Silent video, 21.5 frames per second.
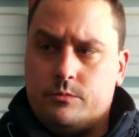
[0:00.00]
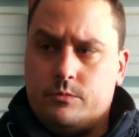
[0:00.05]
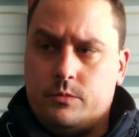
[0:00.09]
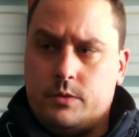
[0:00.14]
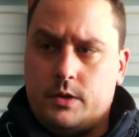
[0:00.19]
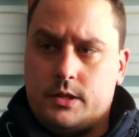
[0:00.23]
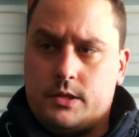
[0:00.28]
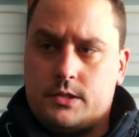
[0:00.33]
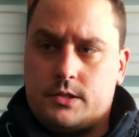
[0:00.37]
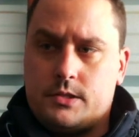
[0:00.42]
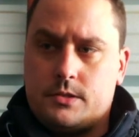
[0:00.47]

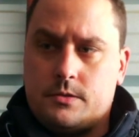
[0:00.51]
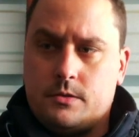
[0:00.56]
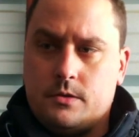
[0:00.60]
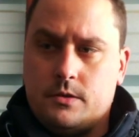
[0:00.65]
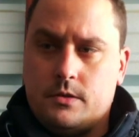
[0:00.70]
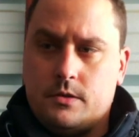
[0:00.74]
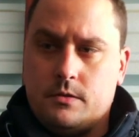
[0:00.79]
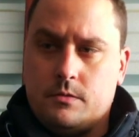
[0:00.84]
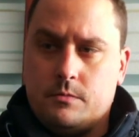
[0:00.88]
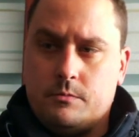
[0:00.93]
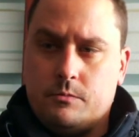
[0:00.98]
It's
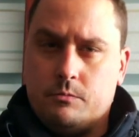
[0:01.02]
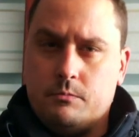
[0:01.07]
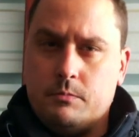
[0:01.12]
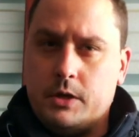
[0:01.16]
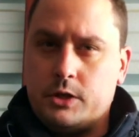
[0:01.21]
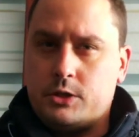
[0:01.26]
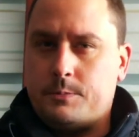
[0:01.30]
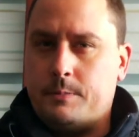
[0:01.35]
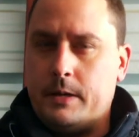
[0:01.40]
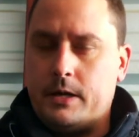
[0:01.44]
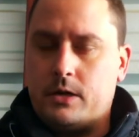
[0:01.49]

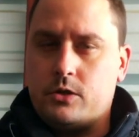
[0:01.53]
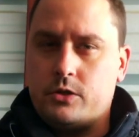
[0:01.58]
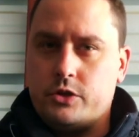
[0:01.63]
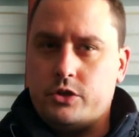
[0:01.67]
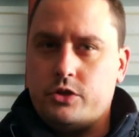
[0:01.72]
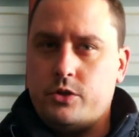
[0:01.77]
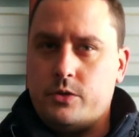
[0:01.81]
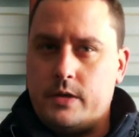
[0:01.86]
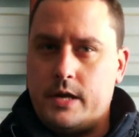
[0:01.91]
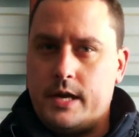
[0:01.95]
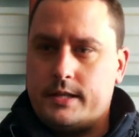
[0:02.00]
much better to
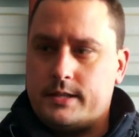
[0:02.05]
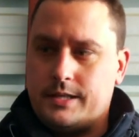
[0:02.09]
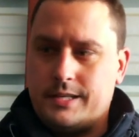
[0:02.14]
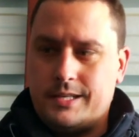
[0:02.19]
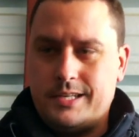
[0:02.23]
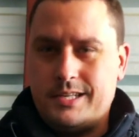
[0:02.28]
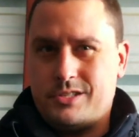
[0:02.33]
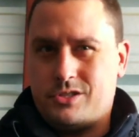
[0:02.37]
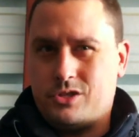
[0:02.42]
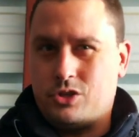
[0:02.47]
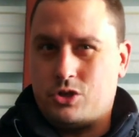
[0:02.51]
do that than it
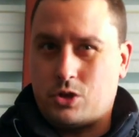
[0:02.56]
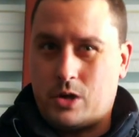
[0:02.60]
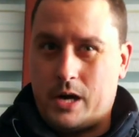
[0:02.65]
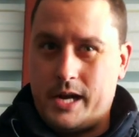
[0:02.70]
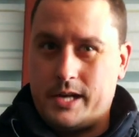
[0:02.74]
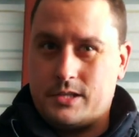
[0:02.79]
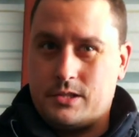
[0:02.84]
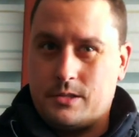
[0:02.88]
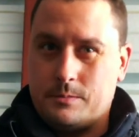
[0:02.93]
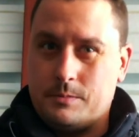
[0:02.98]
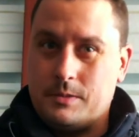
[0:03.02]
is to
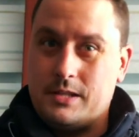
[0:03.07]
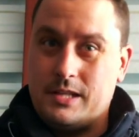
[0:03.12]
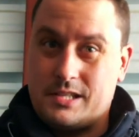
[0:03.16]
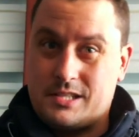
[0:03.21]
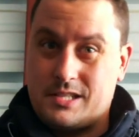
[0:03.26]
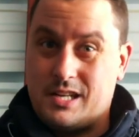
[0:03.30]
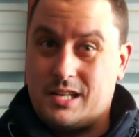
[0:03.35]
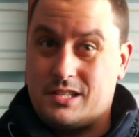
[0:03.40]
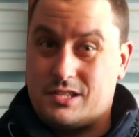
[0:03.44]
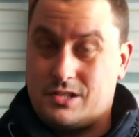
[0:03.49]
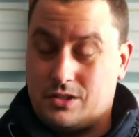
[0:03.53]
drag something that's
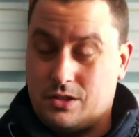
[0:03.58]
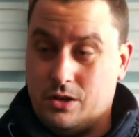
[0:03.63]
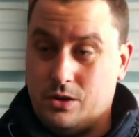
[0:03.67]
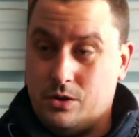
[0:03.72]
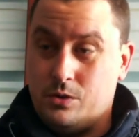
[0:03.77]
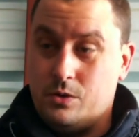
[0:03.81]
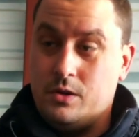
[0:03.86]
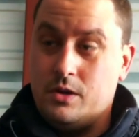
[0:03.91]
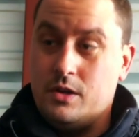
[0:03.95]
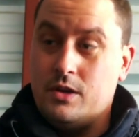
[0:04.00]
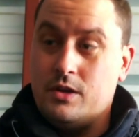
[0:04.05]
kind of
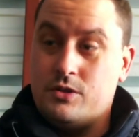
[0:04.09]
slow.